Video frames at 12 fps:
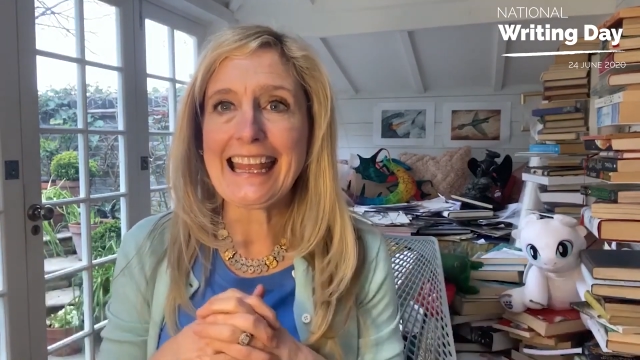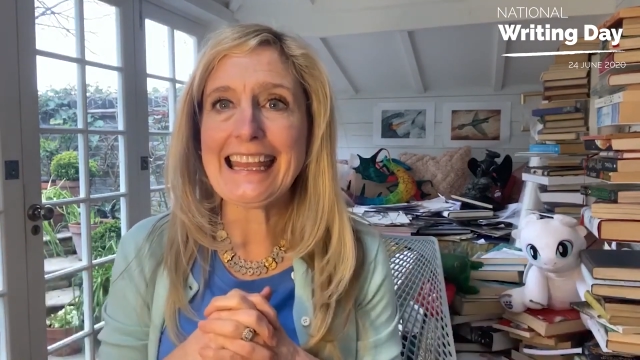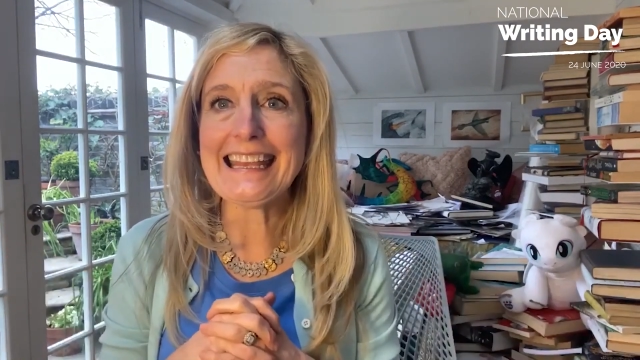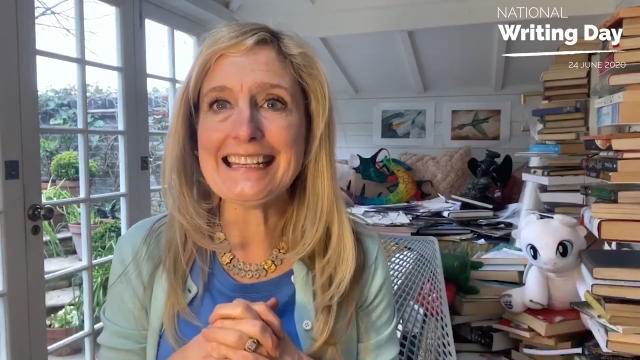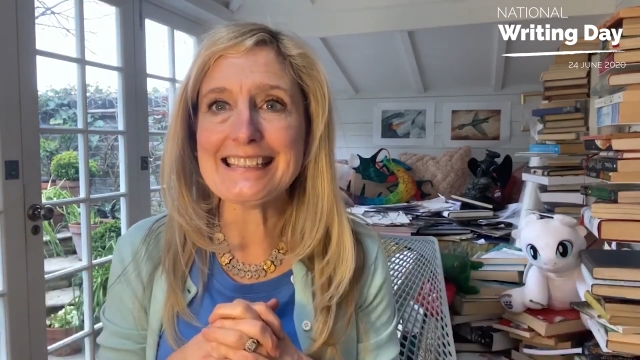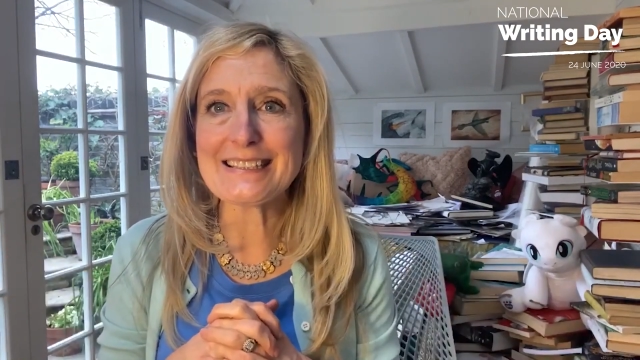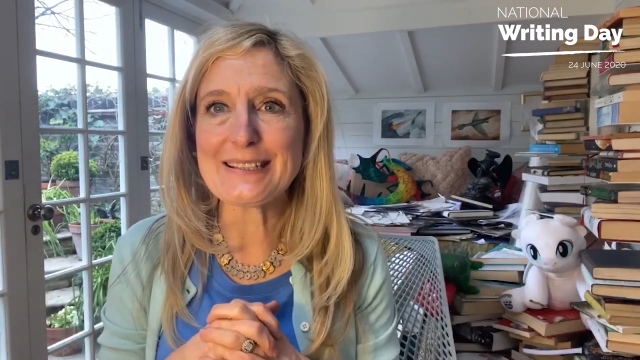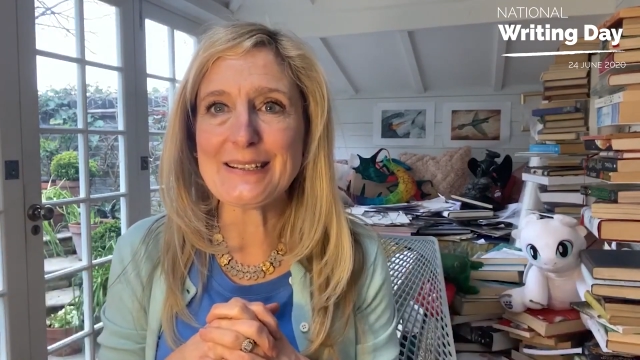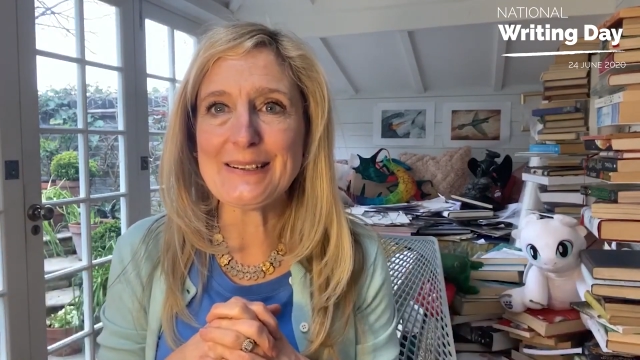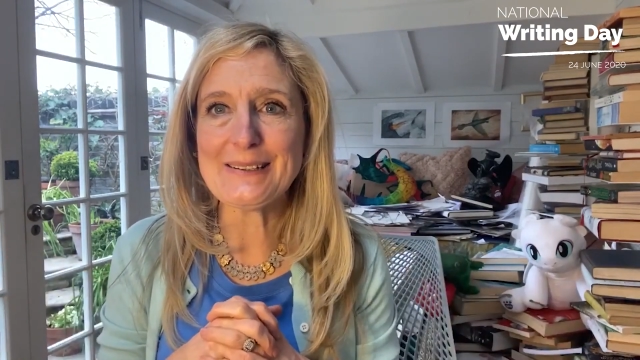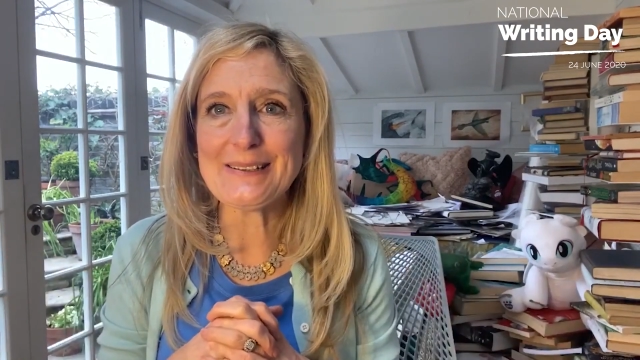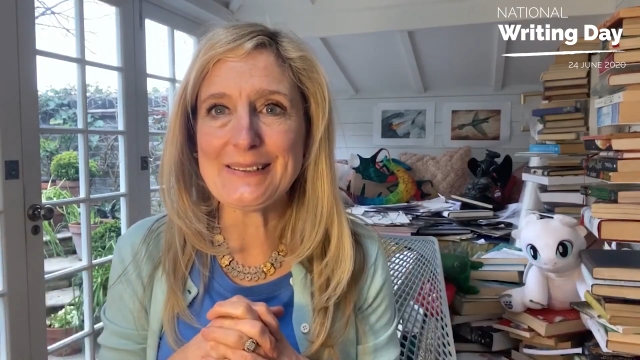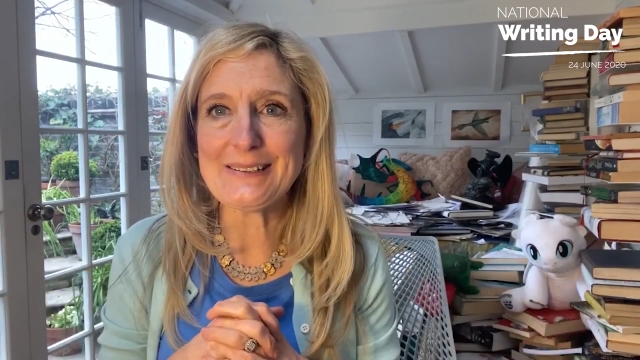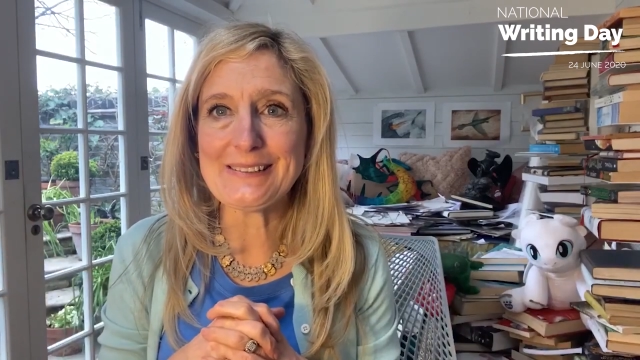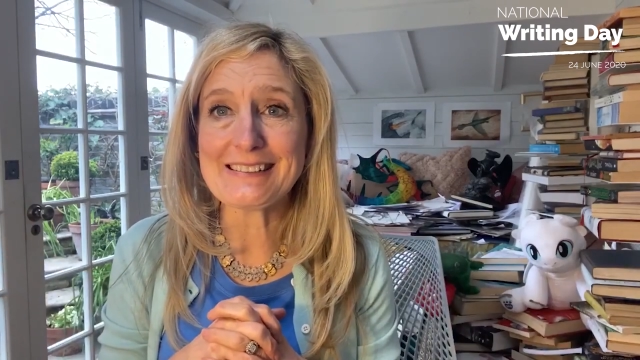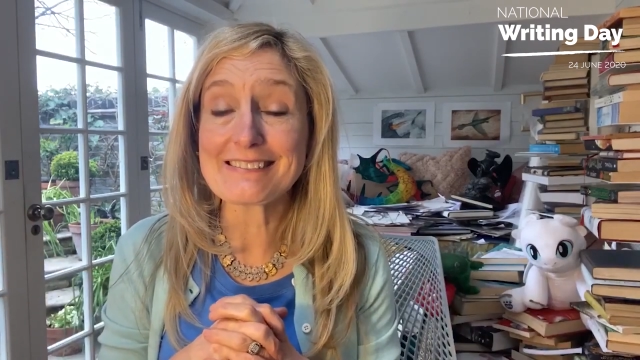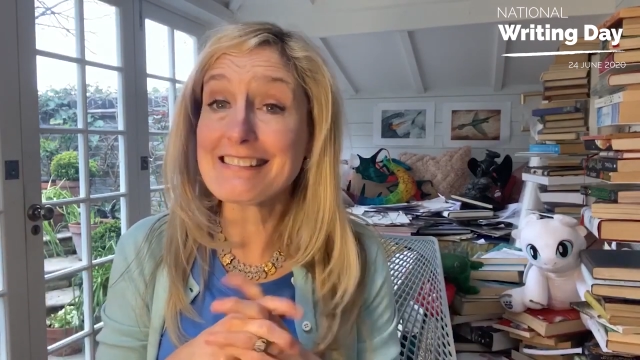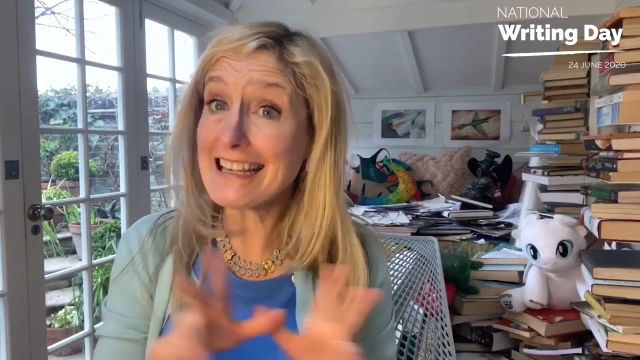into
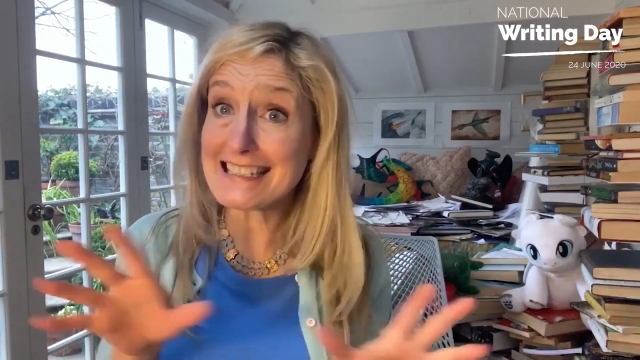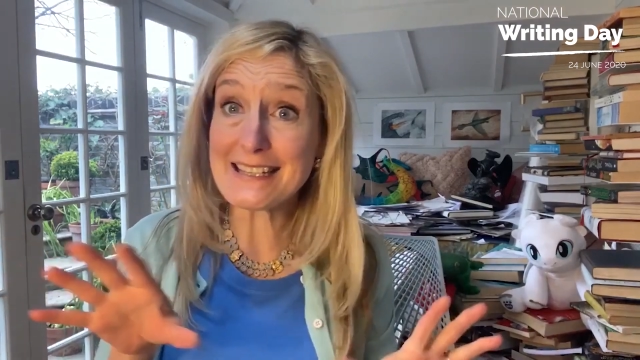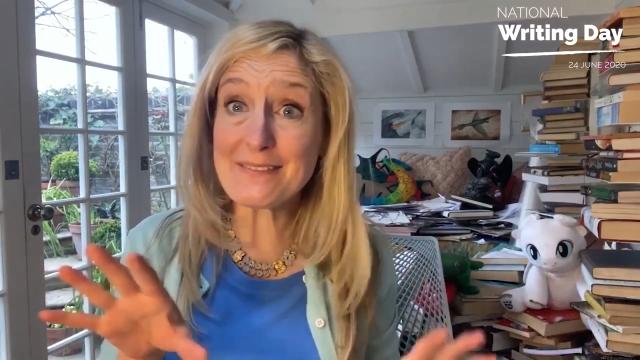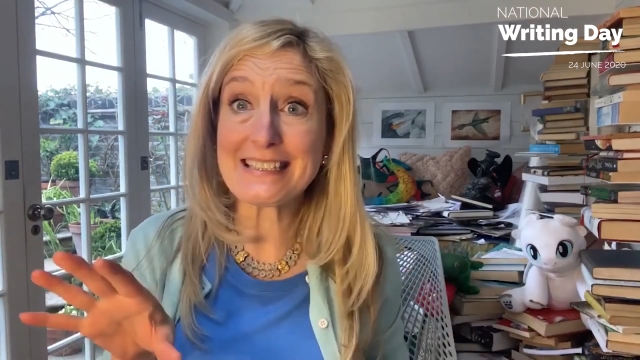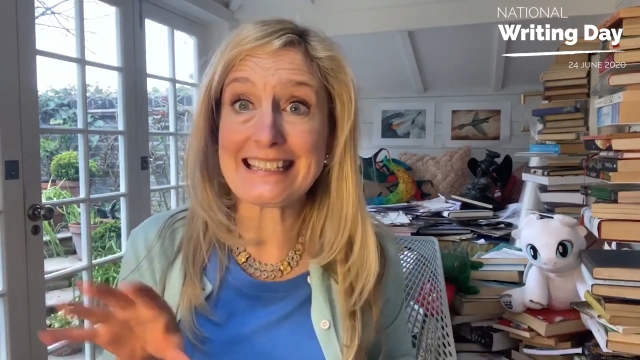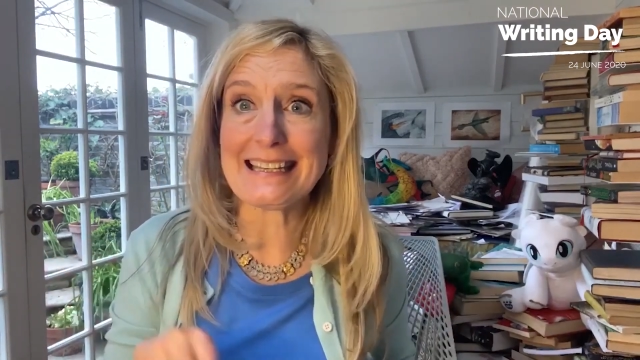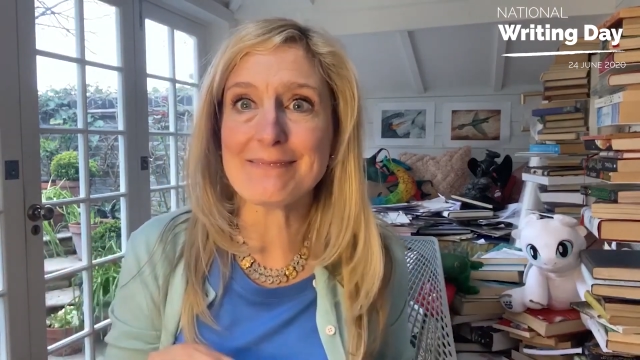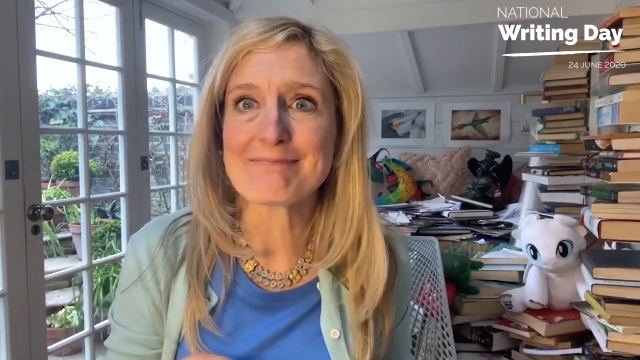creativity